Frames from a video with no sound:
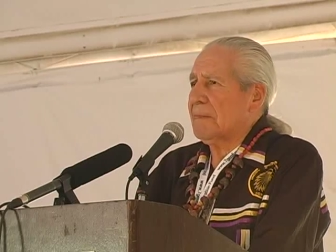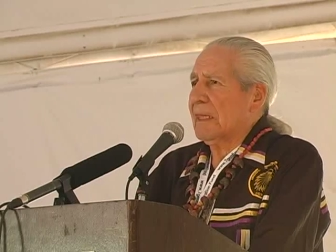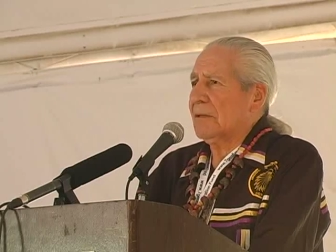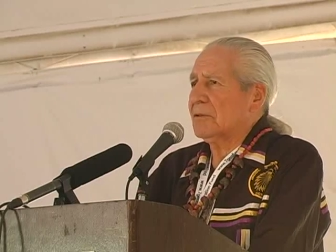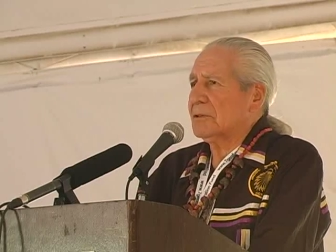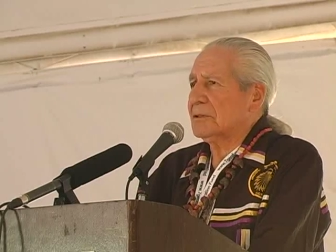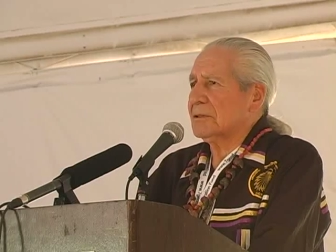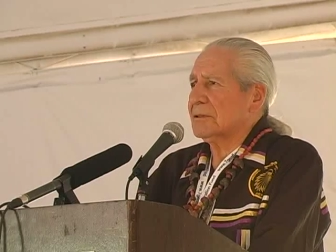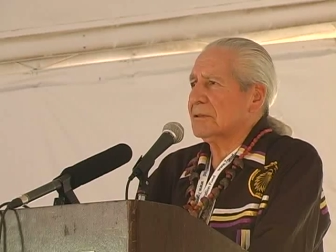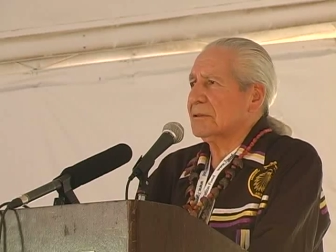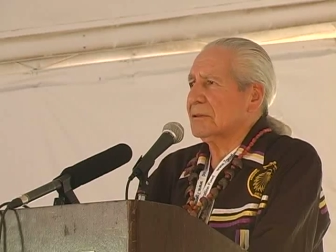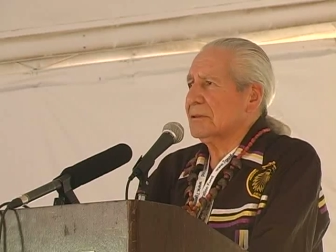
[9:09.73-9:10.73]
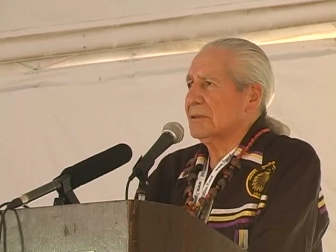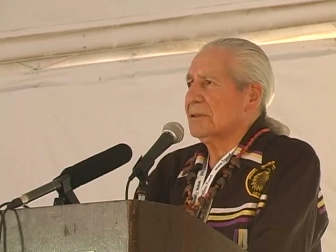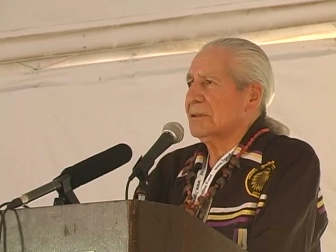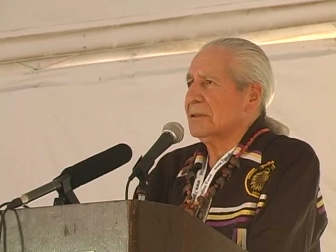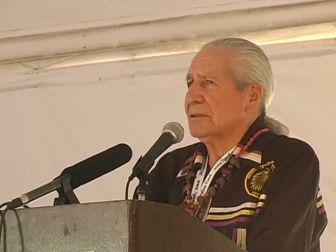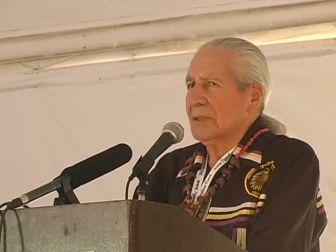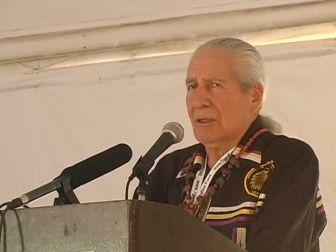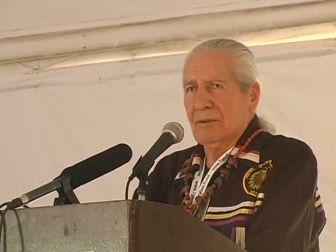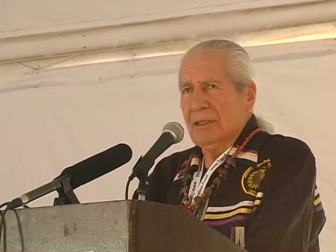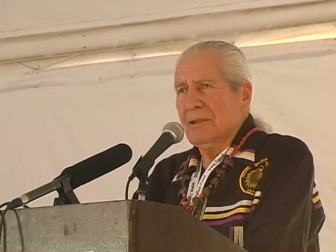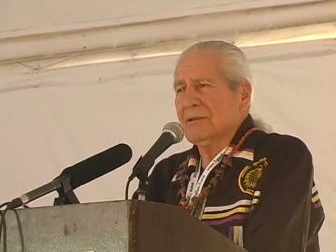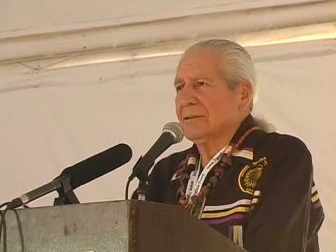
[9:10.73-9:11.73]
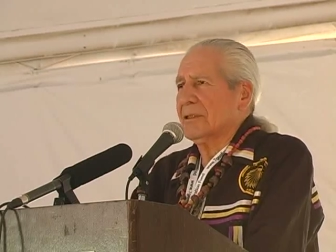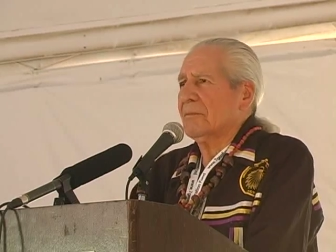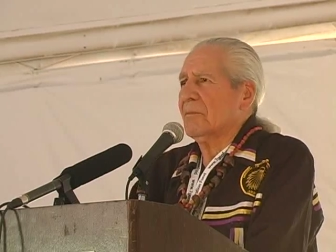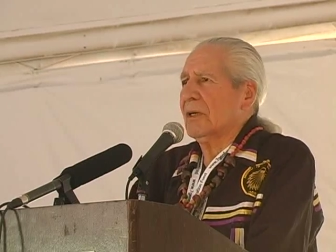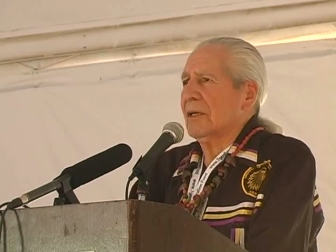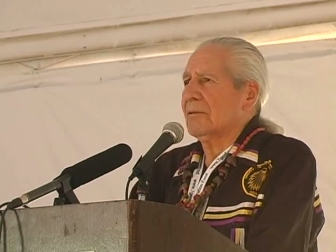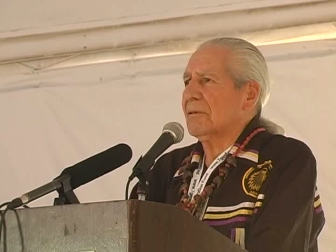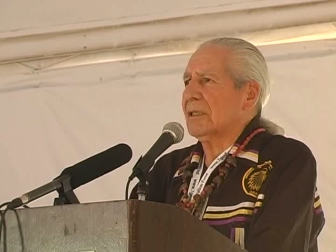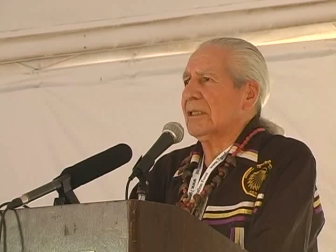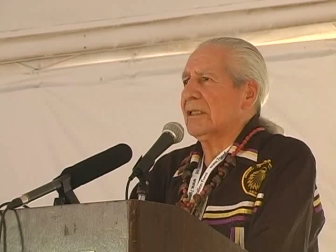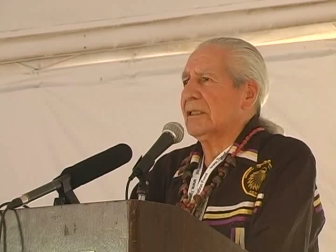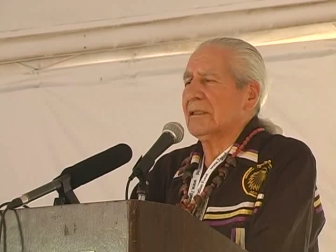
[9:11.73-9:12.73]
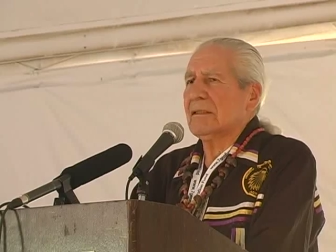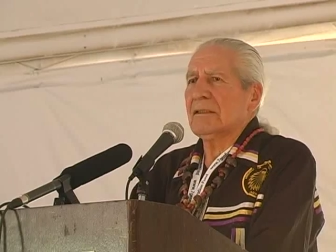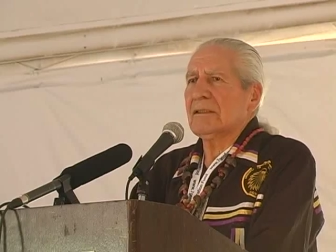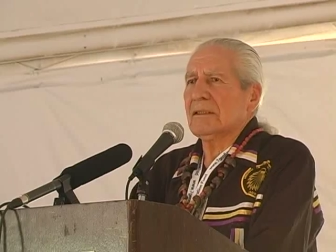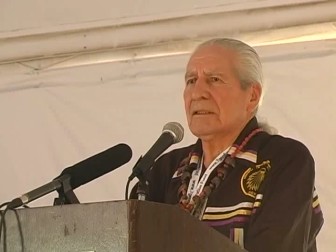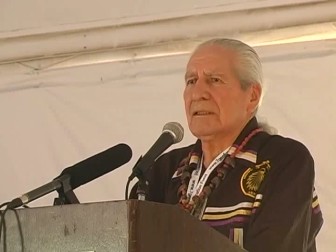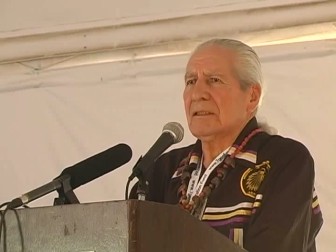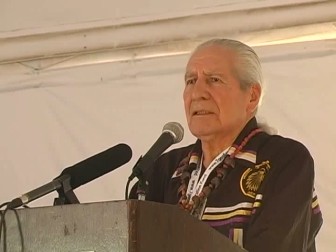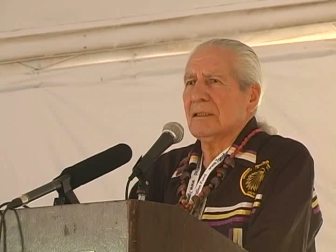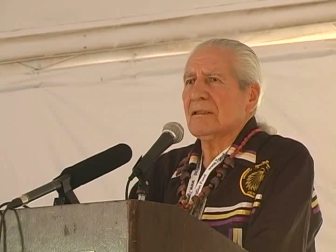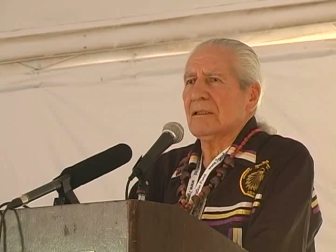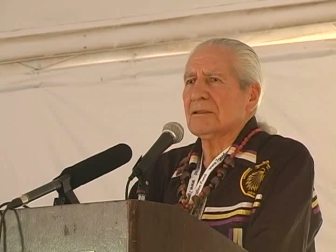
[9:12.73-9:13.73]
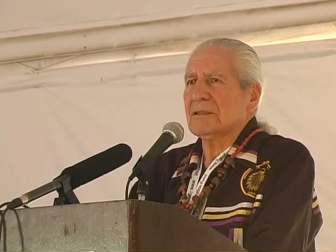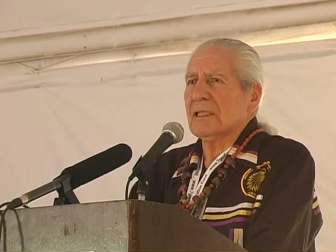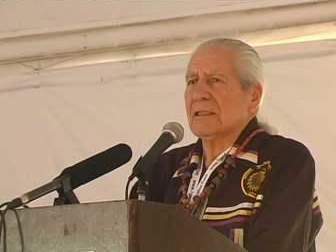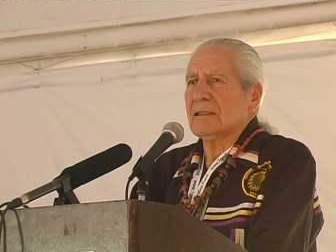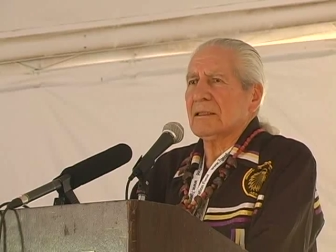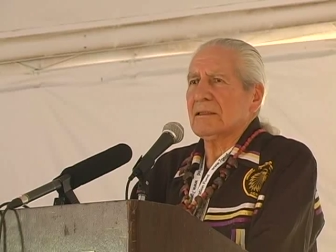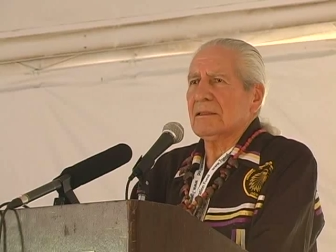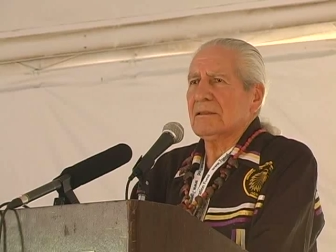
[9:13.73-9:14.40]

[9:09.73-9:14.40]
He was down here somewhere when he got sick.